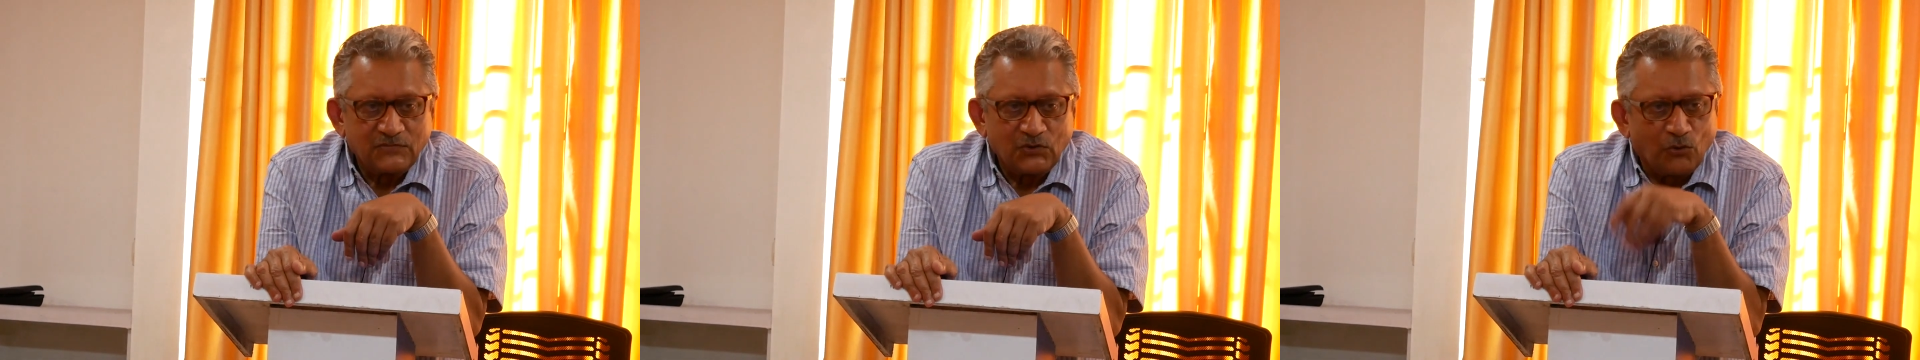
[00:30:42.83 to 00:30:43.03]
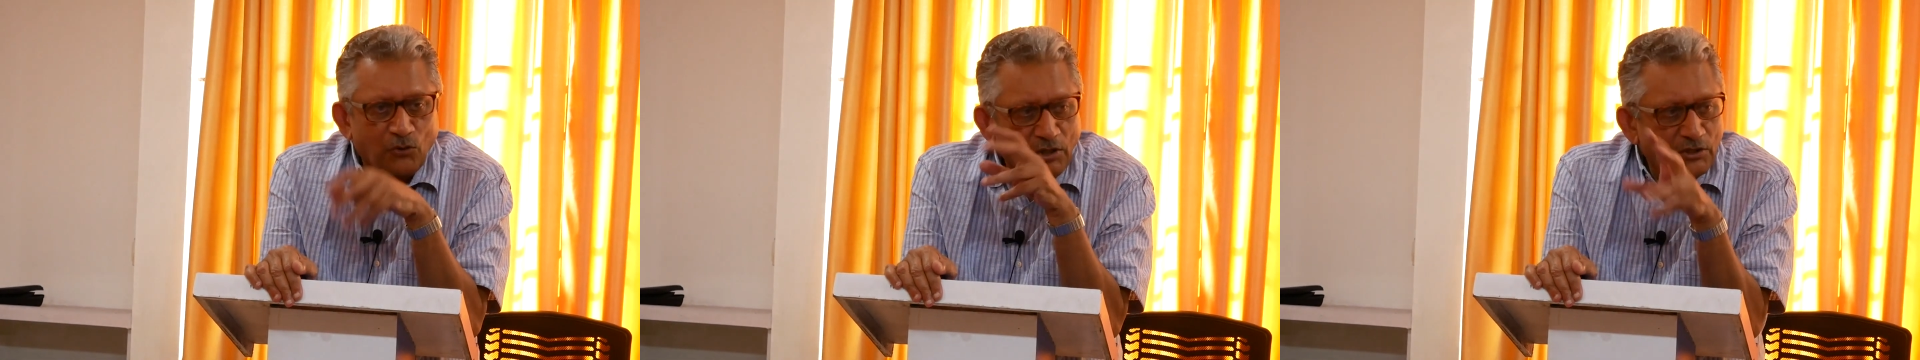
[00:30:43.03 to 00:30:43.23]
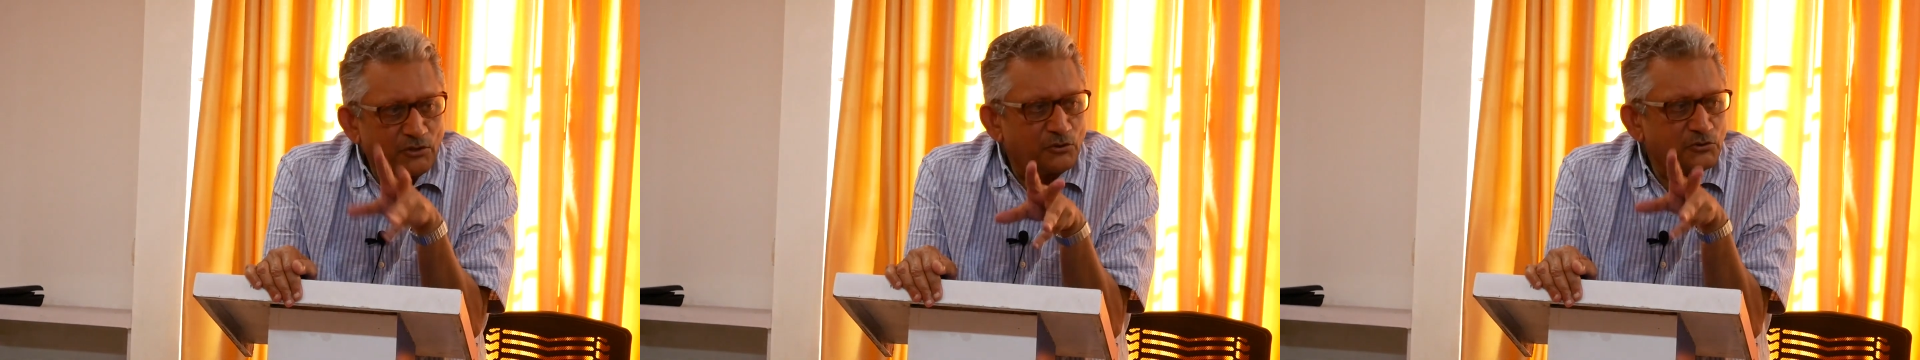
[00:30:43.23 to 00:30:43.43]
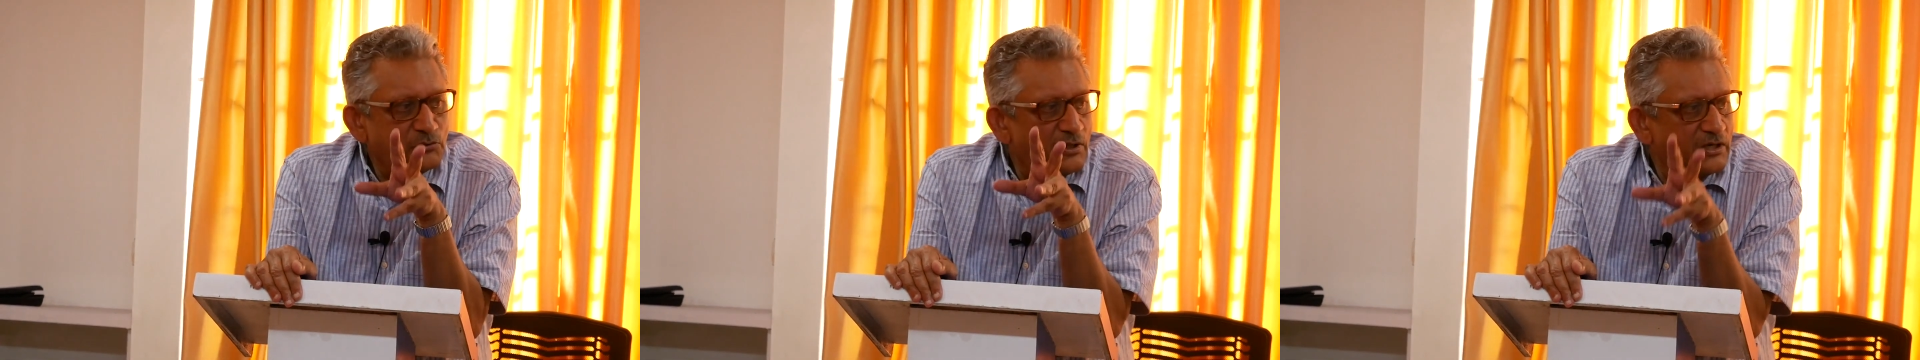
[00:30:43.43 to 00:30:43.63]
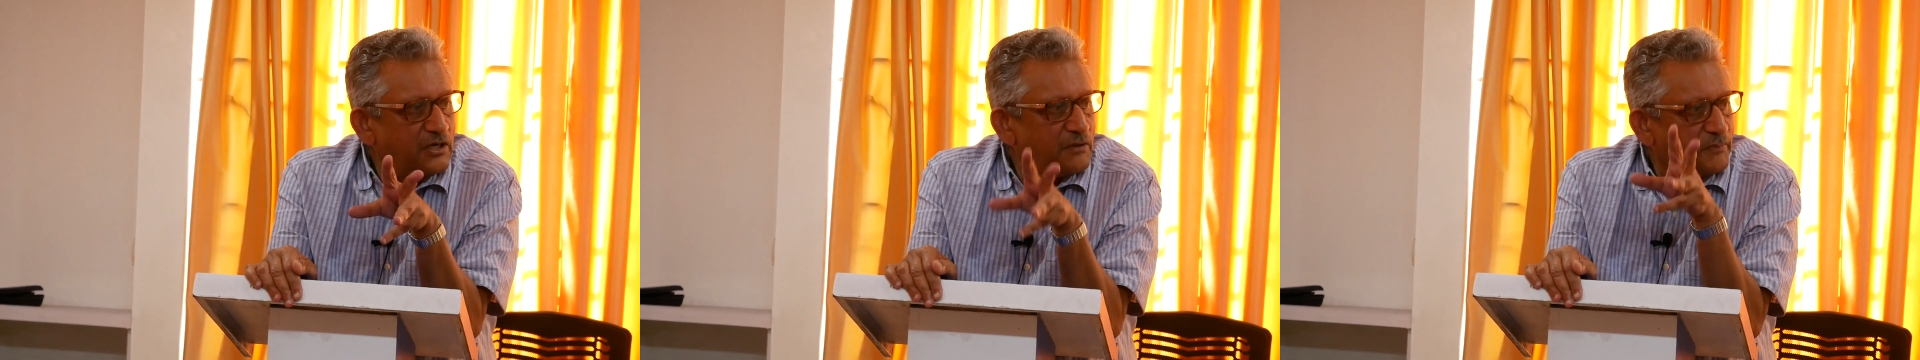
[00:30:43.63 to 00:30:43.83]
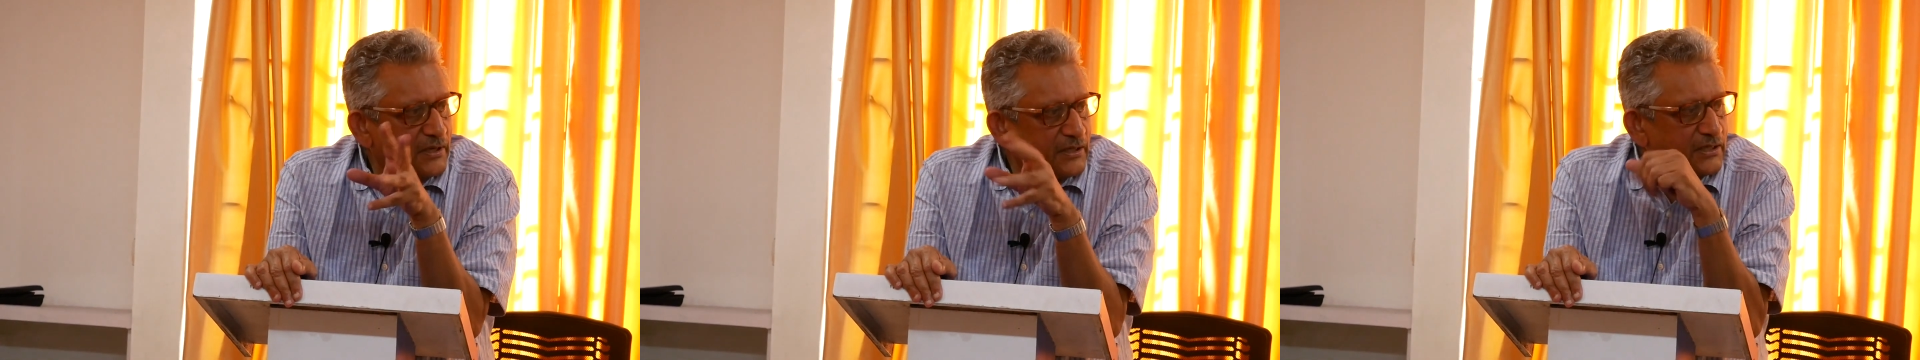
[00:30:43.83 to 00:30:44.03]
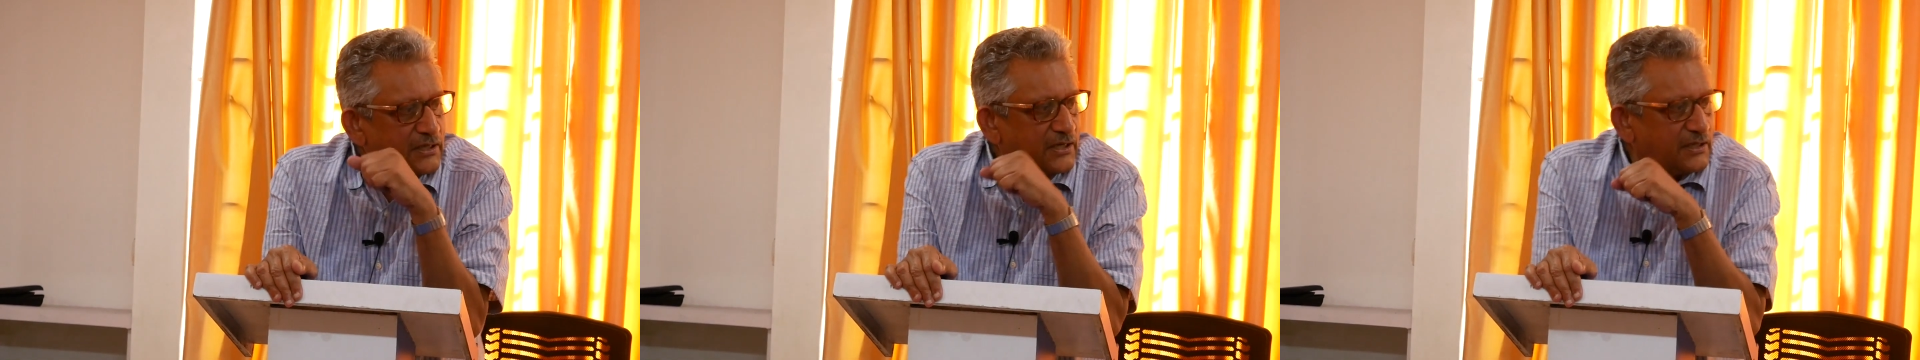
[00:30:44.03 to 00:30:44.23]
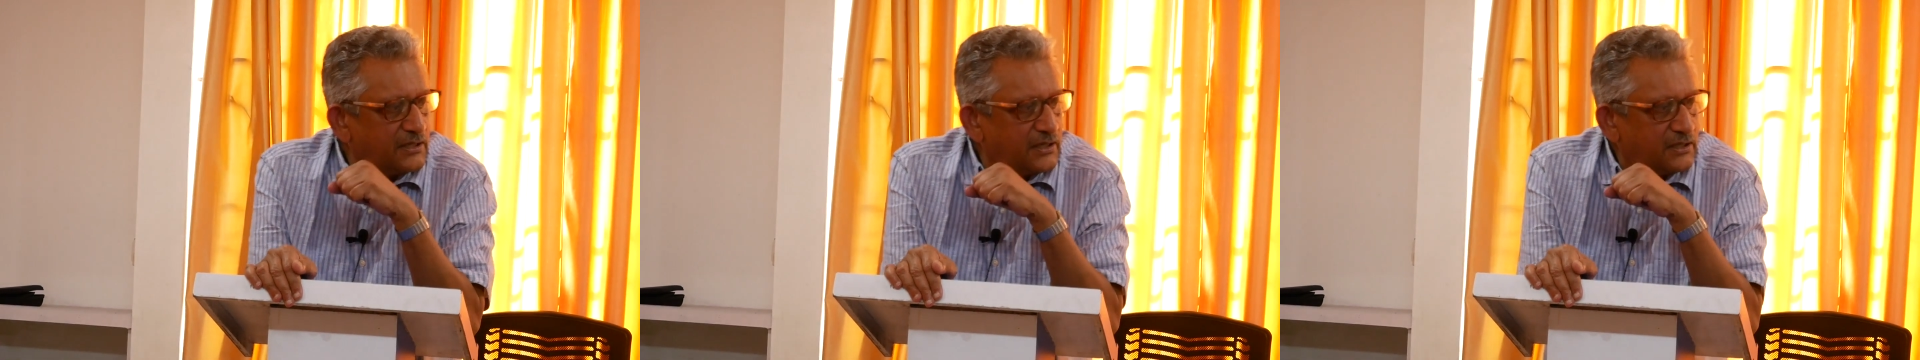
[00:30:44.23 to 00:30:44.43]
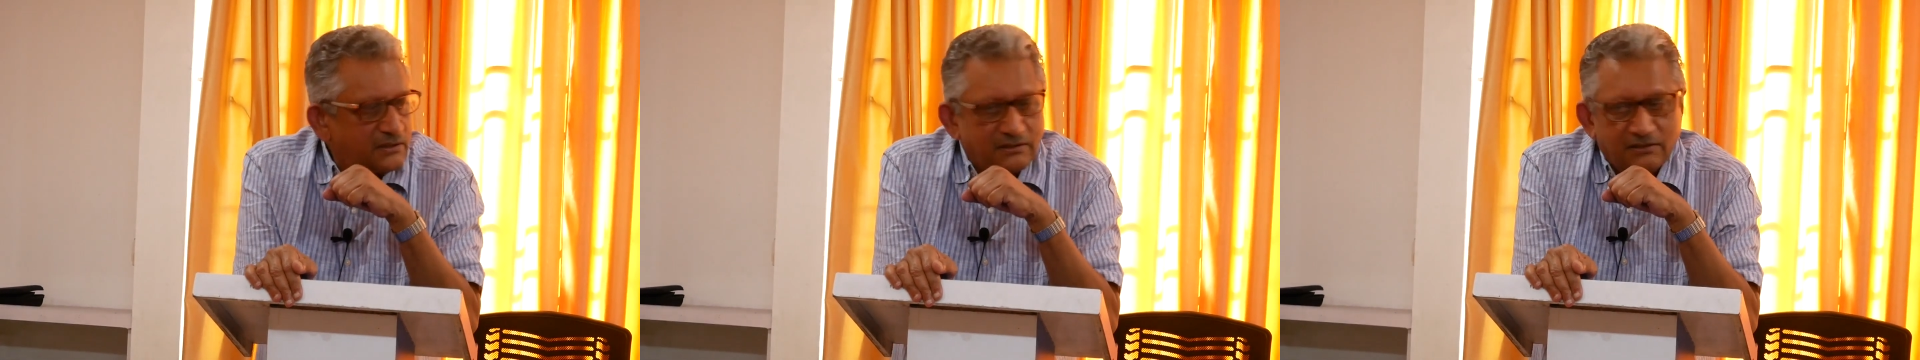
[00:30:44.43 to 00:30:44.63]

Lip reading: Only those who are in the panel can get